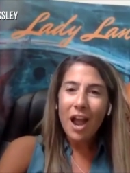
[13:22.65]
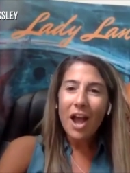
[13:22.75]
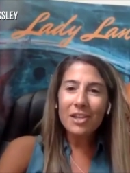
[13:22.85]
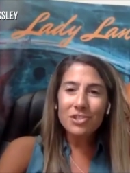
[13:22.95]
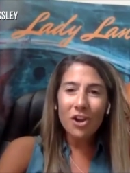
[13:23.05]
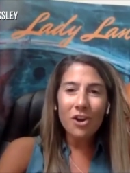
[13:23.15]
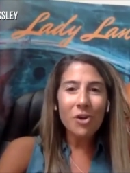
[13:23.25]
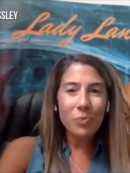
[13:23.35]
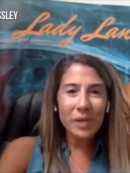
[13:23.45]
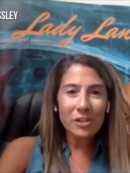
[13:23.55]
I saw a
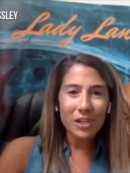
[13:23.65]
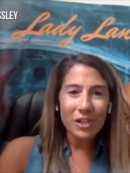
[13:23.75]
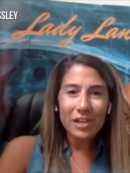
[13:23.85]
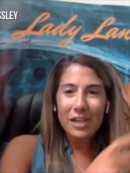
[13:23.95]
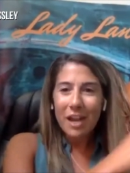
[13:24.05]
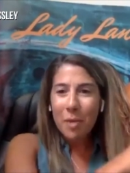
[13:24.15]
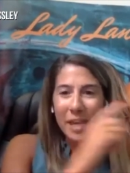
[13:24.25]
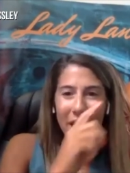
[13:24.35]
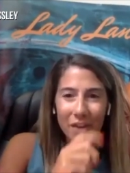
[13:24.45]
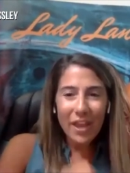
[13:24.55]
realtor coming out
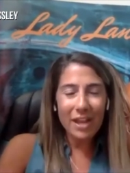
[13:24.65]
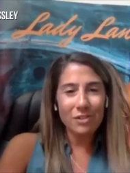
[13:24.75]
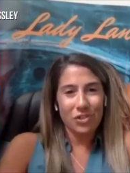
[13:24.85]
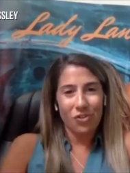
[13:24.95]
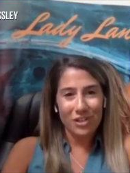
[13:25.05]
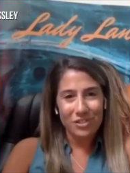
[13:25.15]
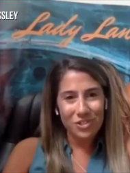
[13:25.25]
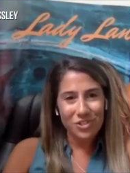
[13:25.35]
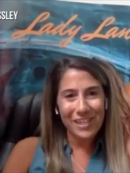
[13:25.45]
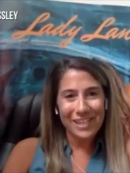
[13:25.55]
of the house across the
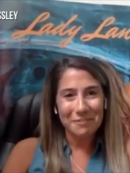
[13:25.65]
street.